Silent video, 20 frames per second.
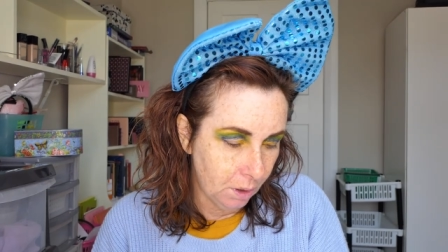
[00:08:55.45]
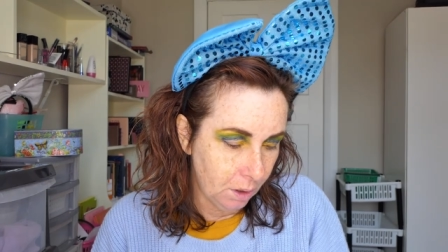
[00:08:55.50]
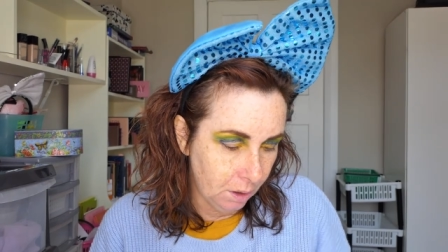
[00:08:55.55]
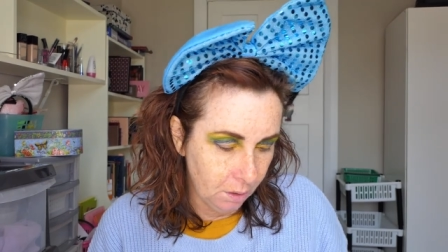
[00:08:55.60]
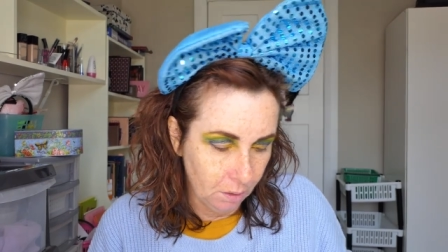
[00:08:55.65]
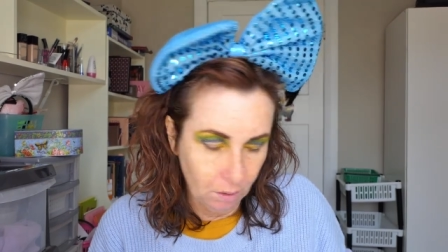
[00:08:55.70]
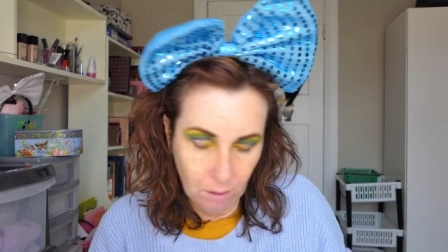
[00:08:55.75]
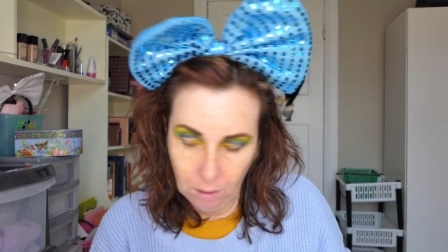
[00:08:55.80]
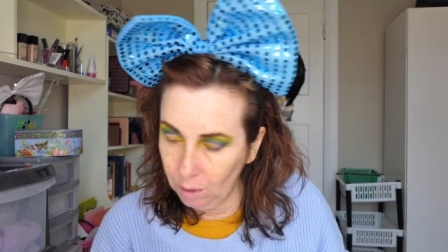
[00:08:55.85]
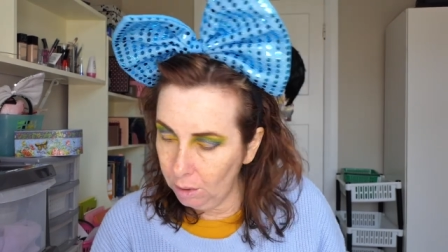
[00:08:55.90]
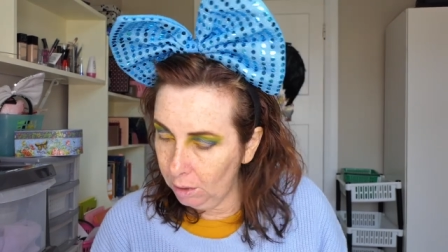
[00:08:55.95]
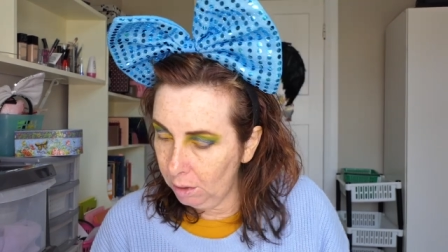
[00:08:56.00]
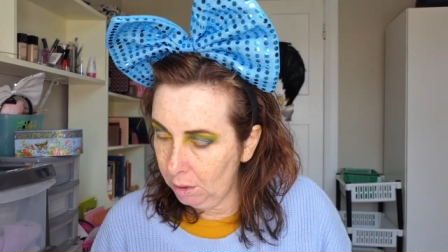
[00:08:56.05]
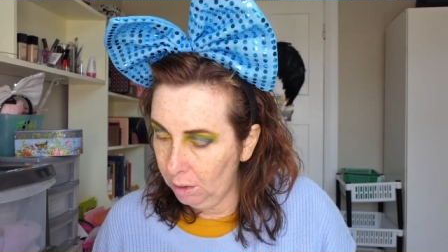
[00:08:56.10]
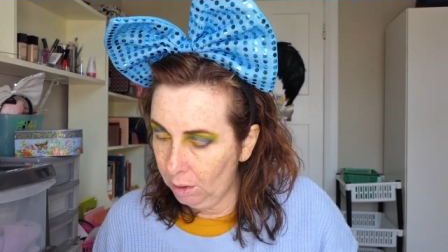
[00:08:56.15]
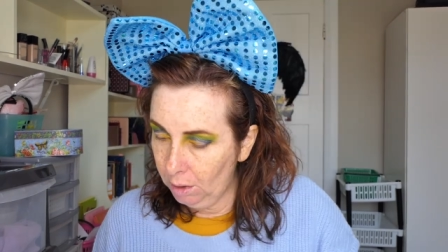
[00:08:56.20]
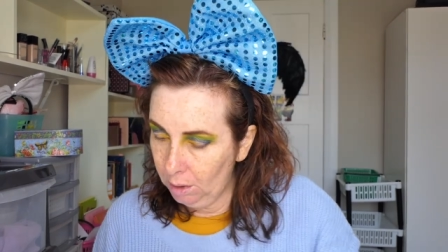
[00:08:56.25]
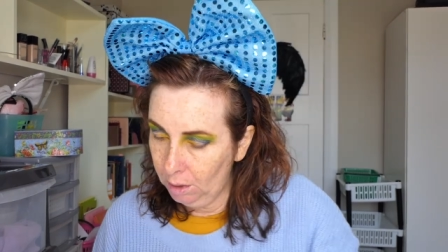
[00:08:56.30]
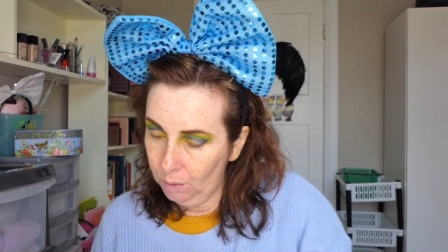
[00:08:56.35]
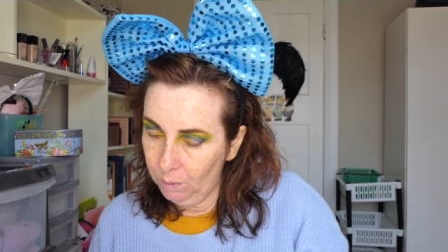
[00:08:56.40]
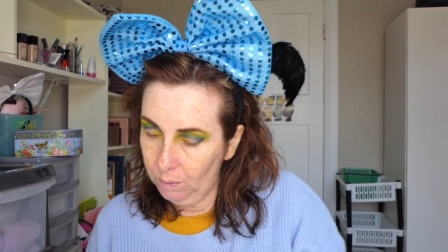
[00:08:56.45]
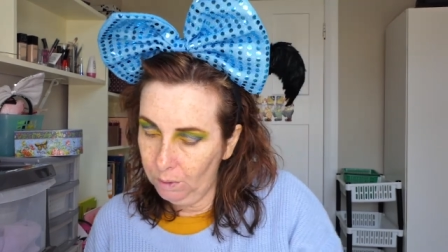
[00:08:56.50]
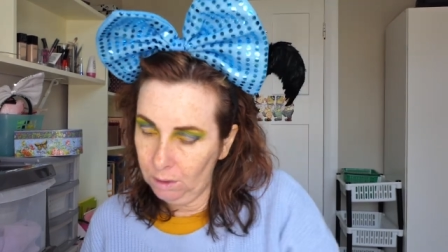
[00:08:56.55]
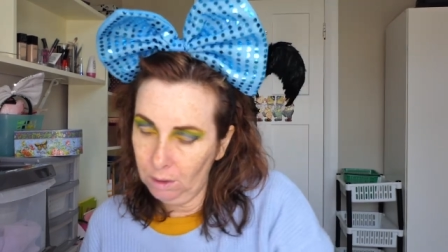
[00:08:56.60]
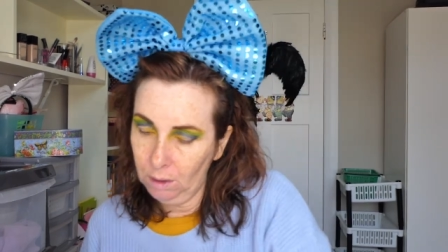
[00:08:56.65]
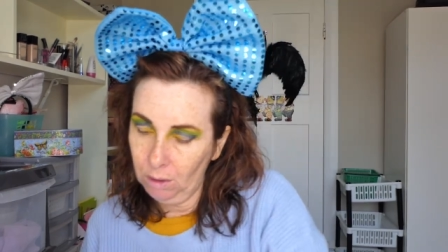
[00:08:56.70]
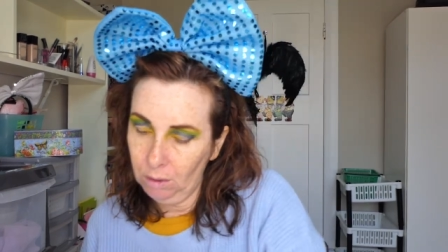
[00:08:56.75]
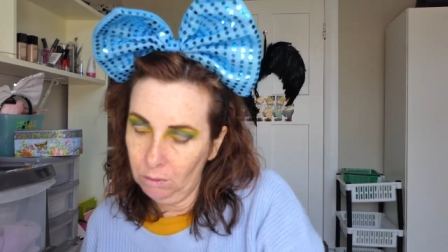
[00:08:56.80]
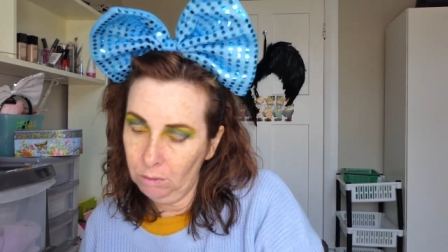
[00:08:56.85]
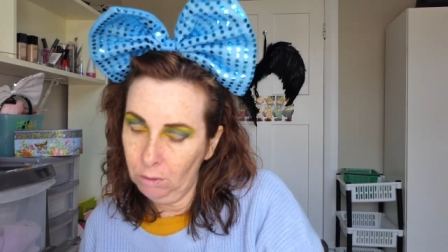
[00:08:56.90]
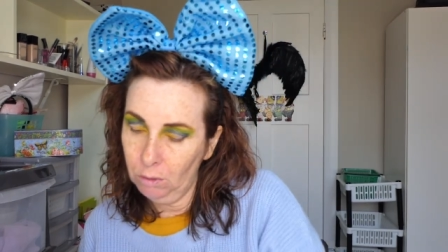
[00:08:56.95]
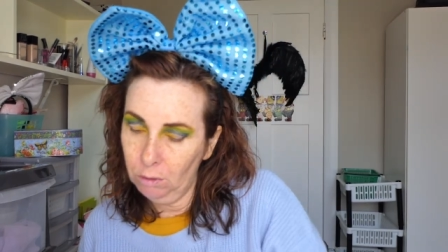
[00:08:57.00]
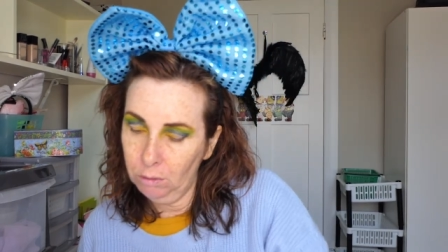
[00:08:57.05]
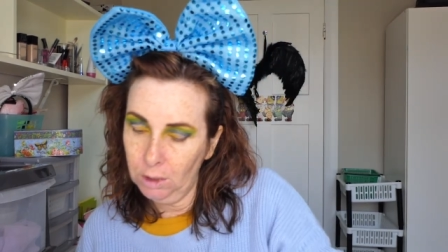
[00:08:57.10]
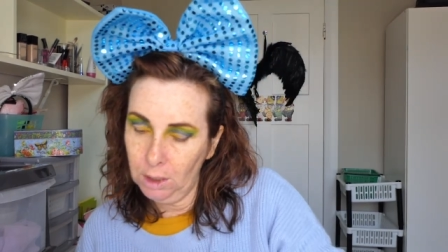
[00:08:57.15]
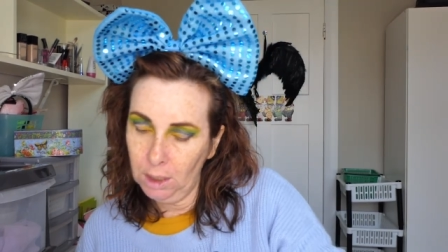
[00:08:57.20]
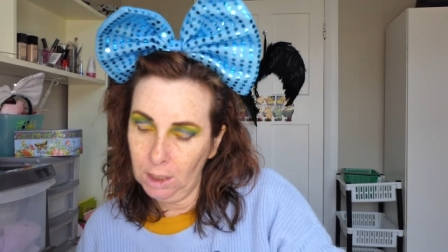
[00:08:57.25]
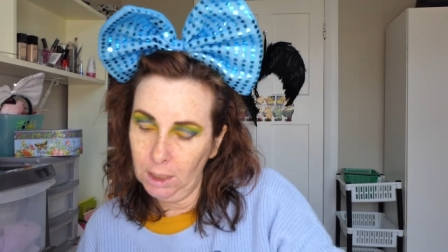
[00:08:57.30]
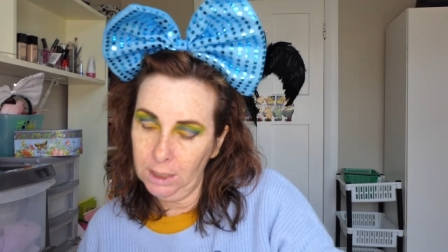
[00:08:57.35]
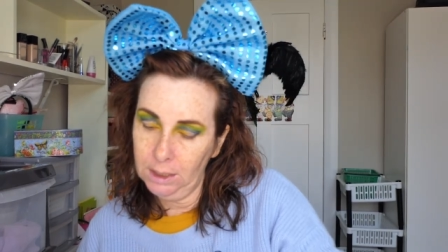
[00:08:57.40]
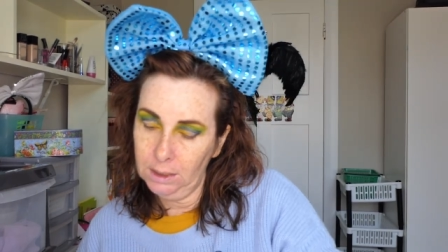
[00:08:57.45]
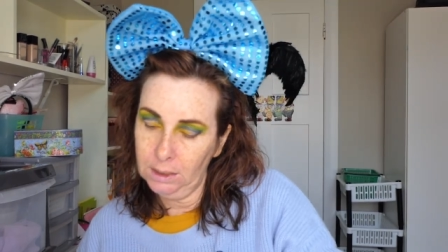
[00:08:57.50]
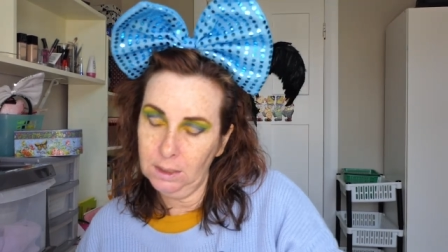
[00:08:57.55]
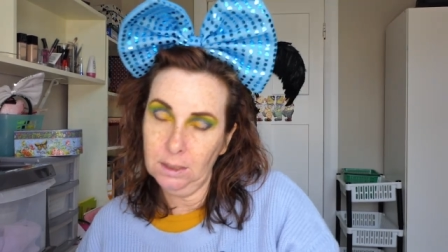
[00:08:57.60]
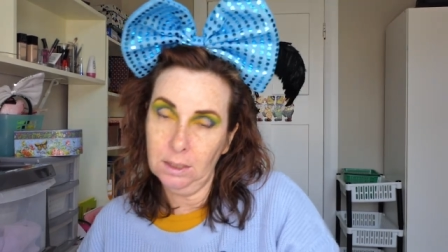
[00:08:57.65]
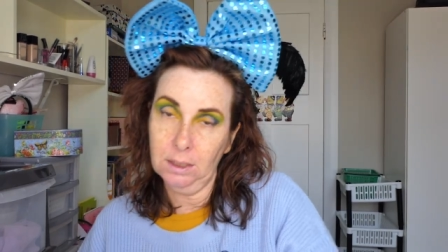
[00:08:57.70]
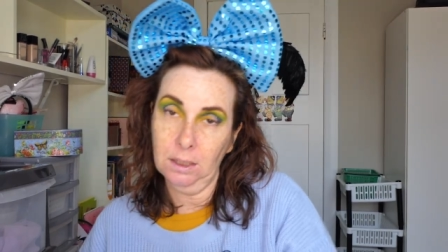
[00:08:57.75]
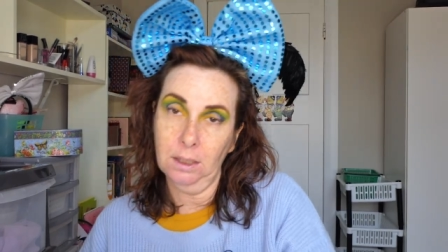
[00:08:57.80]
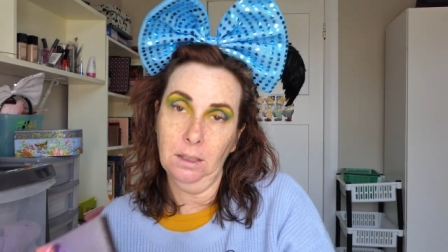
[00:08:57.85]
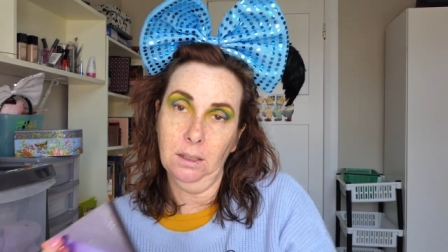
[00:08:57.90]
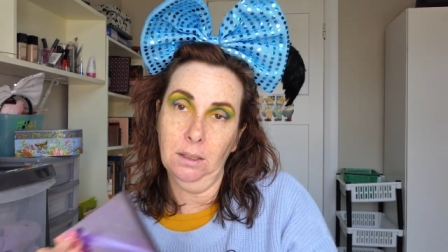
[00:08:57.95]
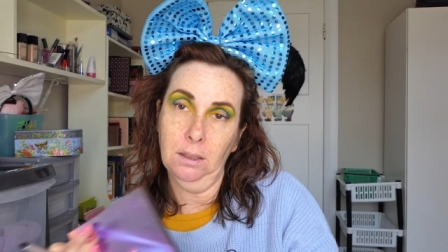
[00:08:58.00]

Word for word: in with the Aurora Lights